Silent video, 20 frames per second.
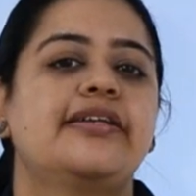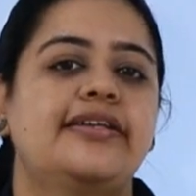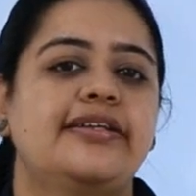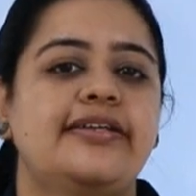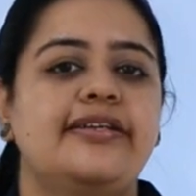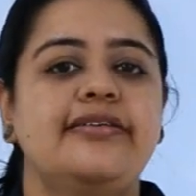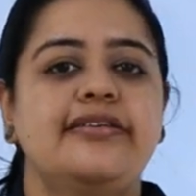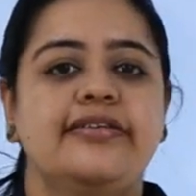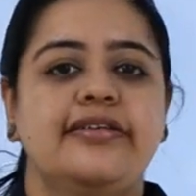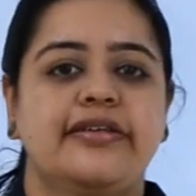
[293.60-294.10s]

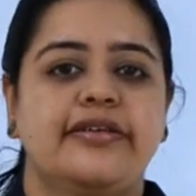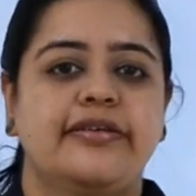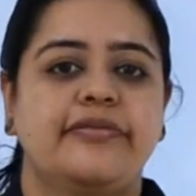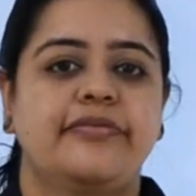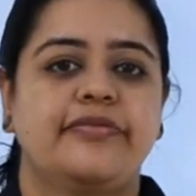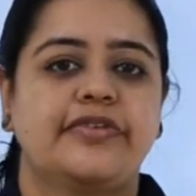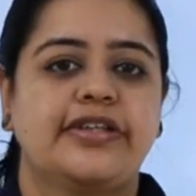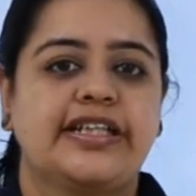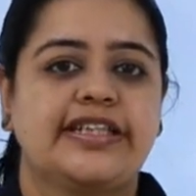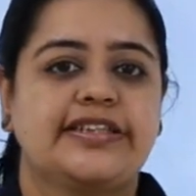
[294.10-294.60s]
the
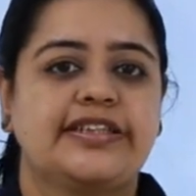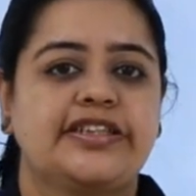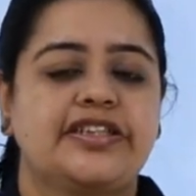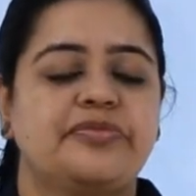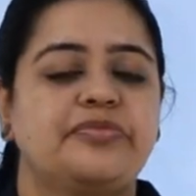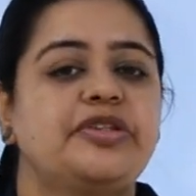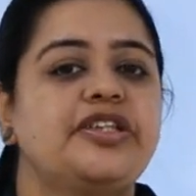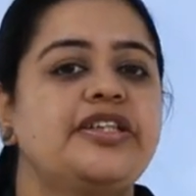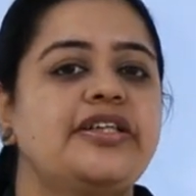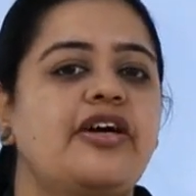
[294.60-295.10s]

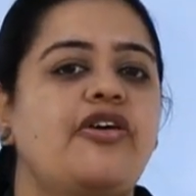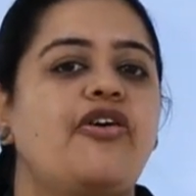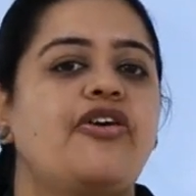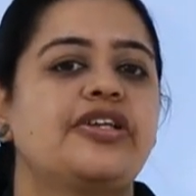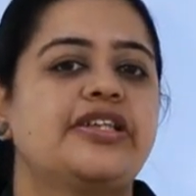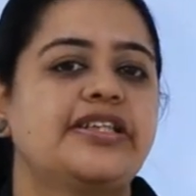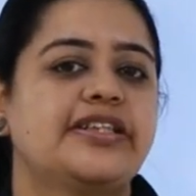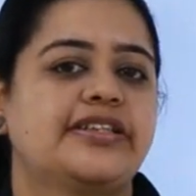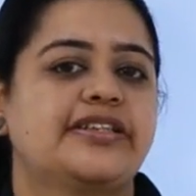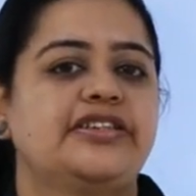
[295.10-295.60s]
customer
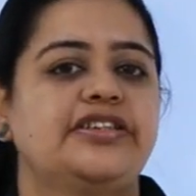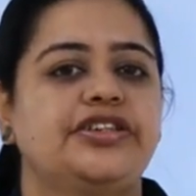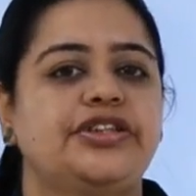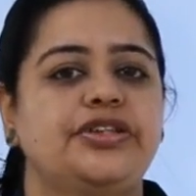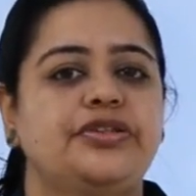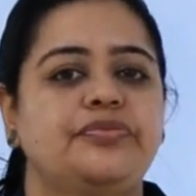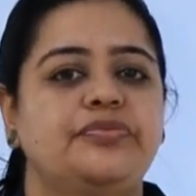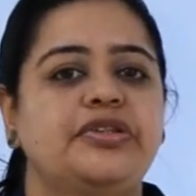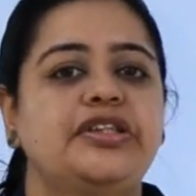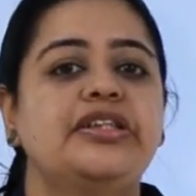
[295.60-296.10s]
or the
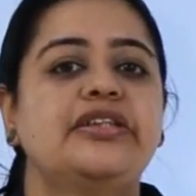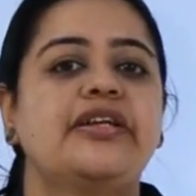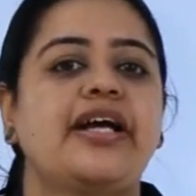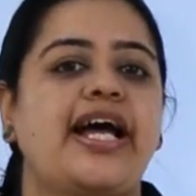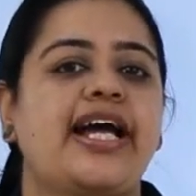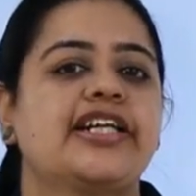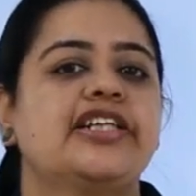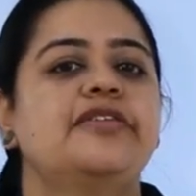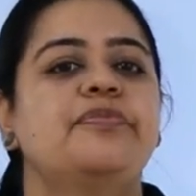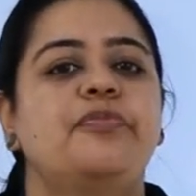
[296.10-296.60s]
consumer
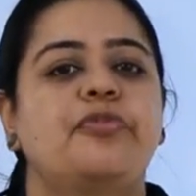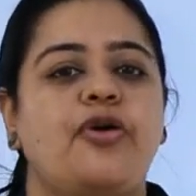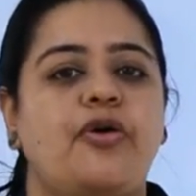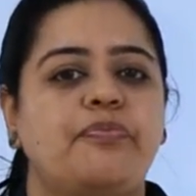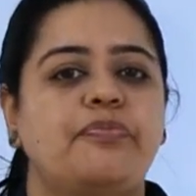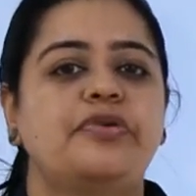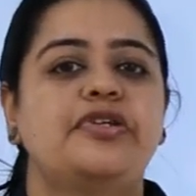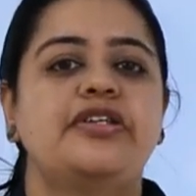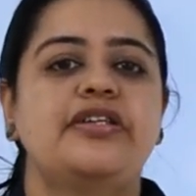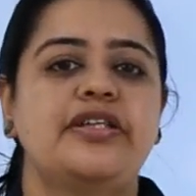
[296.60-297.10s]
at a
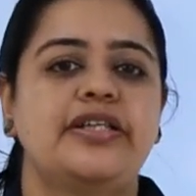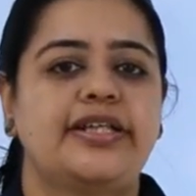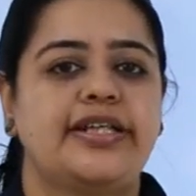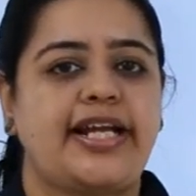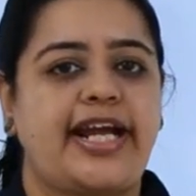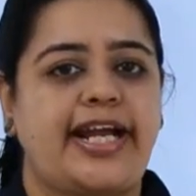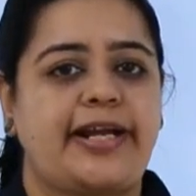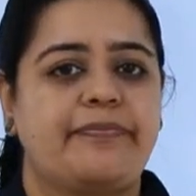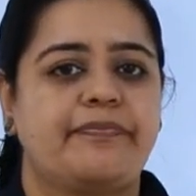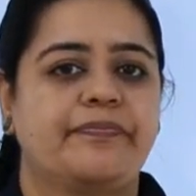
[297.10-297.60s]
proper
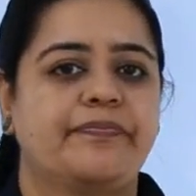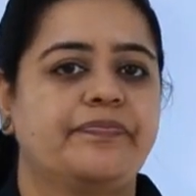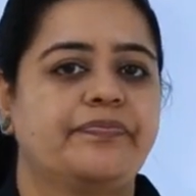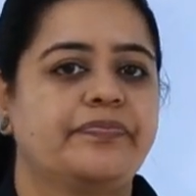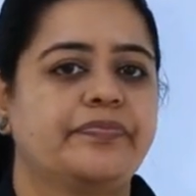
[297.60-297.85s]
time.